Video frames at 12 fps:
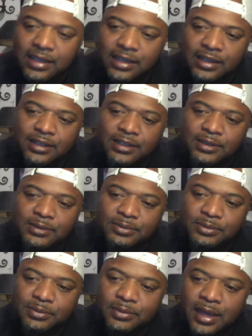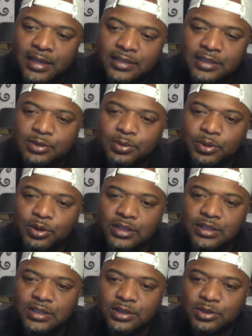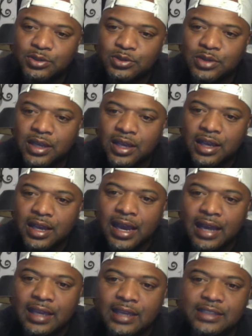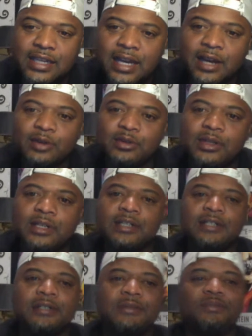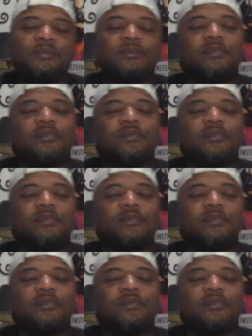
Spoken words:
I see you boys soon. I'll catch y'all